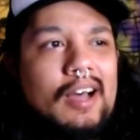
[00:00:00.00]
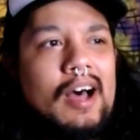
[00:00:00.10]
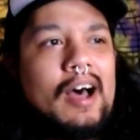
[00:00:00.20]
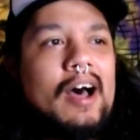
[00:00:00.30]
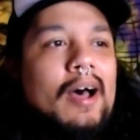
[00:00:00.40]

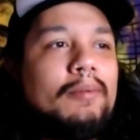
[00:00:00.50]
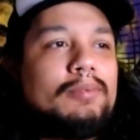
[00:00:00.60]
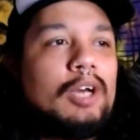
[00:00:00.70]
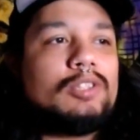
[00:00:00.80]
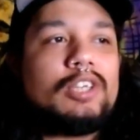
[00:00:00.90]

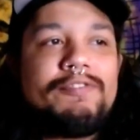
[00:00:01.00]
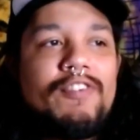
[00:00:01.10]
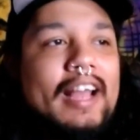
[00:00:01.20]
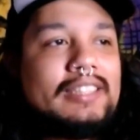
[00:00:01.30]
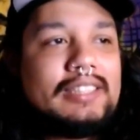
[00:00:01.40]
Those are
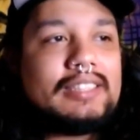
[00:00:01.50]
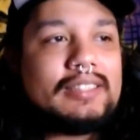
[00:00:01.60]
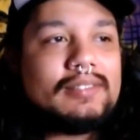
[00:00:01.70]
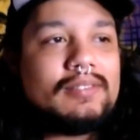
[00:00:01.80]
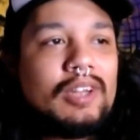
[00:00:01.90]

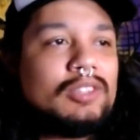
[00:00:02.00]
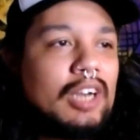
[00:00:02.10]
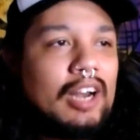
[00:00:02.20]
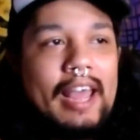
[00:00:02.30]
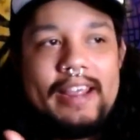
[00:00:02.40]
friends. Those
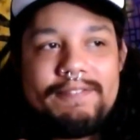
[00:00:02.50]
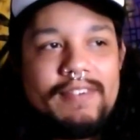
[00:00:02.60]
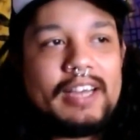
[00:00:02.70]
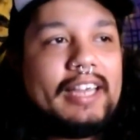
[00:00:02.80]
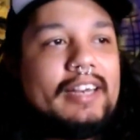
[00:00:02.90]
are like
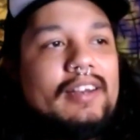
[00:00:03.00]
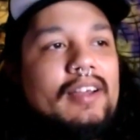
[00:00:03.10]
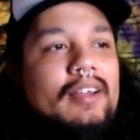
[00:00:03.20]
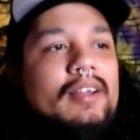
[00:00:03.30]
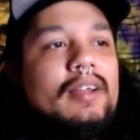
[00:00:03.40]

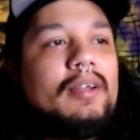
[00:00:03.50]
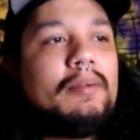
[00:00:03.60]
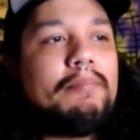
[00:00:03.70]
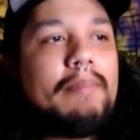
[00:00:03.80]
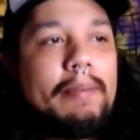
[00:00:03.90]
fucking,
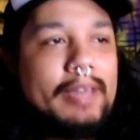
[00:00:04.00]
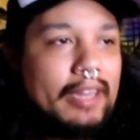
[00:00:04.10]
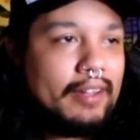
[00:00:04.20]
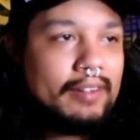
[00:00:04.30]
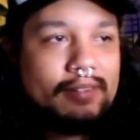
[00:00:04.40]

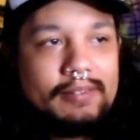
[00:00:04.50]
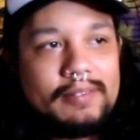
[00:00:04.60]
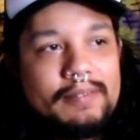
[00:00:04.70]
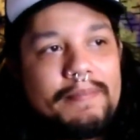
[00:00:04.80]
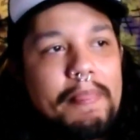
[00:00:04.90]
maybe
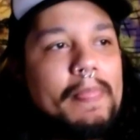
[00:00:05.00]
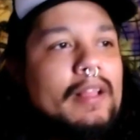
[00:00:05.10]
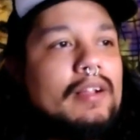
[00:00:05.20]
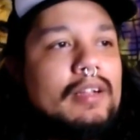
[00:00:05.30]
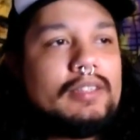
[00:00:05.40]

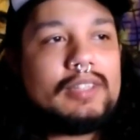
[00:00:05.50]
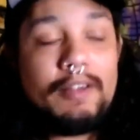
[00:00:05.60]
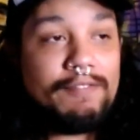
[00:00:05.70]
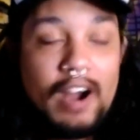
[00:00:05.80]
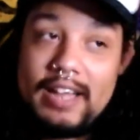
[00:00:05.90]
the
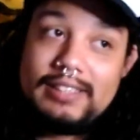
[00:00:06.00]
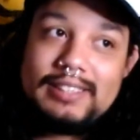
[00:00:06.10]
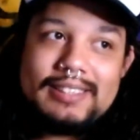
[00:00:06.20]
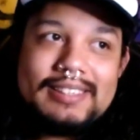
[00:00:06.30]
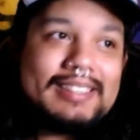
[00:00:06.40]

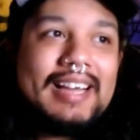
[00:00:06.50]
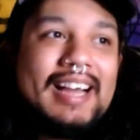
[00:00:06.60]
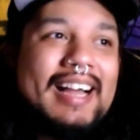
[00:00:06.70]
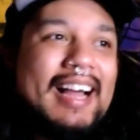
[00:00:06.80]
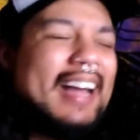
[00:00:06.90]
friends.
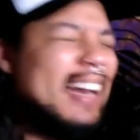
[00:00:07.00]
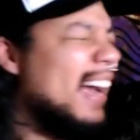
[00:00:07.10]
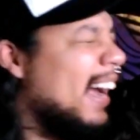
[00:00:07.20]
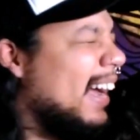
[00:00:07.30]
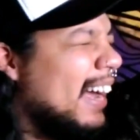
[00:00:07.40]

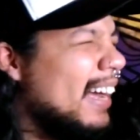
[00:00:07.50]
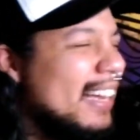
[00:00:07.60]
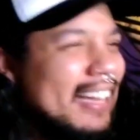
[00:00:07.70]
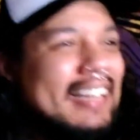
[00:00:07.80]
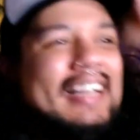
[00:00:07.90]
I
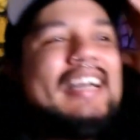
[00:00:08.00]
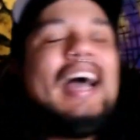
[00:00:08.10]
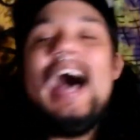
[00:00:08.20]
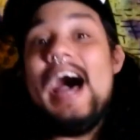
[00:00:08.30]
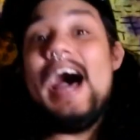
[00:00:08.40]

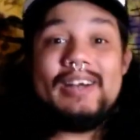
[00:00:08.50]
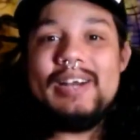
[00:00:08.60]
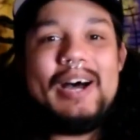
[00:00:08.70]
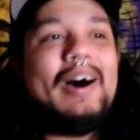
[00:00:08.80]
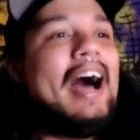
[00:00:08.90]
don't
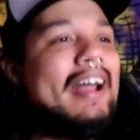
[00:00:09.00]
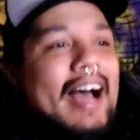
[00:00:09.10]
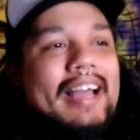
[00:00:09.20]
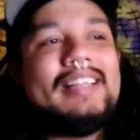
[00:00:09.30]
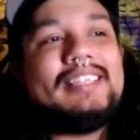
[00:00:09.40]
know.
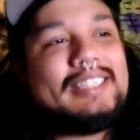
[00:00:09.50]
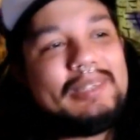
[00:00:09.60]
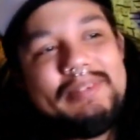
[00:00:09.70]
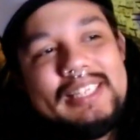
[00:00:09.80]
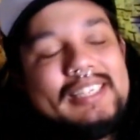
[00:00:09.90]
I
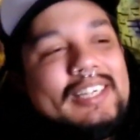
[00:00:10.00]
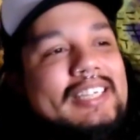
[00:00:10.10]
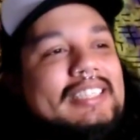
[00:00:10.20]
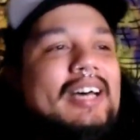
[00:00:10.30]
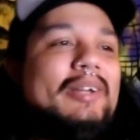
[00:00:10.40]
legitimately
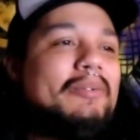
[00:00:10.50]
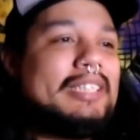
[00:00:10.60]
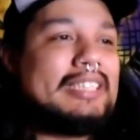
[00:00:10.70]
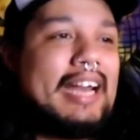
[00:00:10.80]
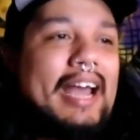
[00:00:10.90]
couldn't tell you
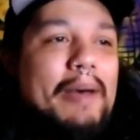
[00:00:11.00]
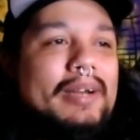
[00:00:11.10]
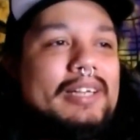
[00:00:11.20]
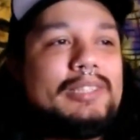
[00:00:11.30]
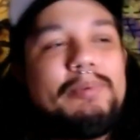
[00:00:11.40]
what's gonna
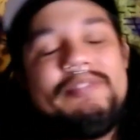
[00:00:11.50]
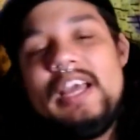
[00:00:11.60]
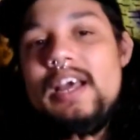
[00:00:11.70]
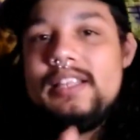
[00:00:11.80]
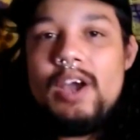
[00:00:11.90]
happen in this movie.
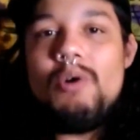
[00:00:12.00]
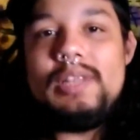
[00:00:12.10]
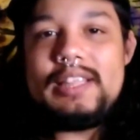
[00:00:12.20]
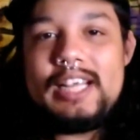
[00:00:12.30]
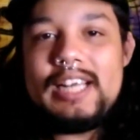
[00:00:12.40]
The
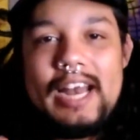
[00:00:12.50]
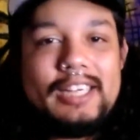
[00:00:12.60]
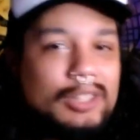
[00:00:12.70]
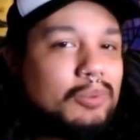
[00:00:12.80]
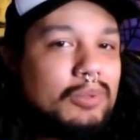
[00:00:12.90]
only thing that I
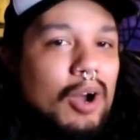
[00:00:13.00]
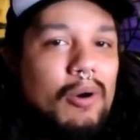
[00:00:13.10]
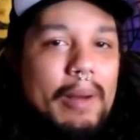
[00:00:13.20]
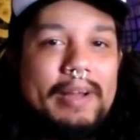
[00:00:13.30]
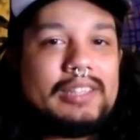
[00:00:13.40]
do
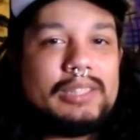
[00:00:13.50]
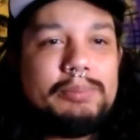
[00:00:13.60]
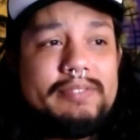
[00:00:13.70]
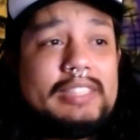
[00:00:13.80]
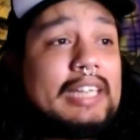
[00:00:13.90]
know about this
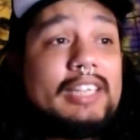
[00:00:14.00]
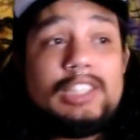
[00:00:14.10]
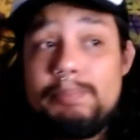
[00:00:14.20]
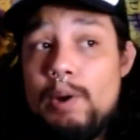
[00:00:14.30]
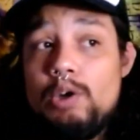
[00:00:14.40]
movie is that
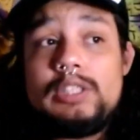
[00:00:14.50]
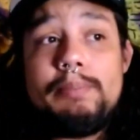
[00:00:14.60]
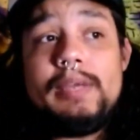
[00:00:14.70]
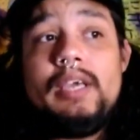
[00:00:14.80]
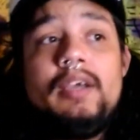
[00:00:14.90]
it's supposed to
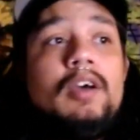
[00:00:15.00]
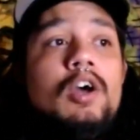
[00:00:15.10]
be